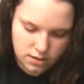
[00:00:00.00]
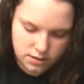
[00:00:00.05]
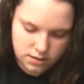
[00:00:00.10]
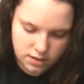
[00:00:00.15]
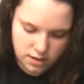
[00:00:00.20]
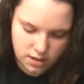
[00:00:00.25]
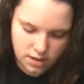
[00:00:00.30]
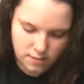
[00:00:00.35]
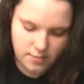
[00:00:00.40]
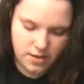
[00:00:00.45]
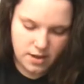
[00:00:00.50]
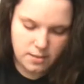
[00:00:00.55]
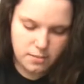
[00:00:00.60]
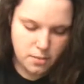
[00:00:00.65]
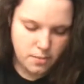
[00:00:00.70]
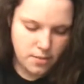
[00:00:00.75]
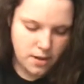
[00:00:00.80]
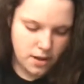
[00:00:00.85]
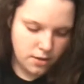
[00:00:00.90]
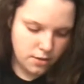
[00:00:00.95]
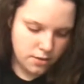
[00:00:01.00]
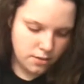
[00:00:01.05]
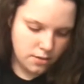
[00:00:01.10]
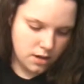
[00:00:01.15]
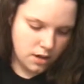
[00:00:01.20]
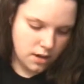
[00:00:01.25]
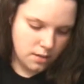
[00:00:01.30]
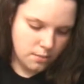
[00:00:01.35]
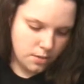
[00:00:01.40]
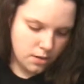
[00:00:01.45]
It's like a baby powder
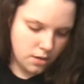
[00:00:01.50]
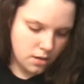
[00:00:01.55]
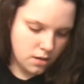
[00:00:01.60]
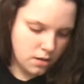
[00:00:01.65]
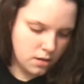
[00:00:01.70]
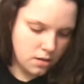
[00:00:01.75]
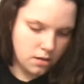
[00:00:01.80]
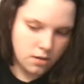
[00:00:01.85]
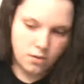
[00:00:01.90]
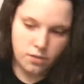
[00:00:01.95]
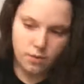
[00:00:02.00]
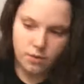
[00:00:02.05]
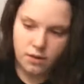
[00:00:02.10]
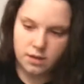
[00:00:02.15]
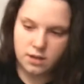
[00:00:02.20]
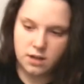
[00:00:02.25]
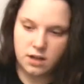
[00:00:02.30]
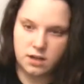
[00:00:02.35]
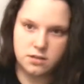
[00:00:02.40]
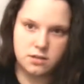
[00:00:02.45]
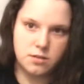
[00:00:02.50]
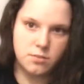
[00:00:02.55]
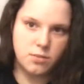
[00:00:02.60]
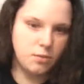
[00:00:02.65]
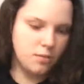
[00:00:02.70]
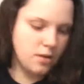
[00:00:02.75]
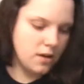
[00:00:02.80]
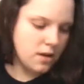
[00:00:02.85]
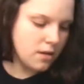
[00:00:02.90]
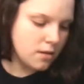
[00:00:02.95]
top. Oh, I got some
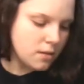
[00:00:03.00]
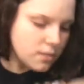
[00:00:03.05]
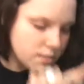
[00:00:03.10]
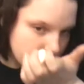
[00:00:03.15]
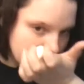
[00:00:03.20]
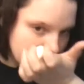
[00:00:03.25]
on my hand.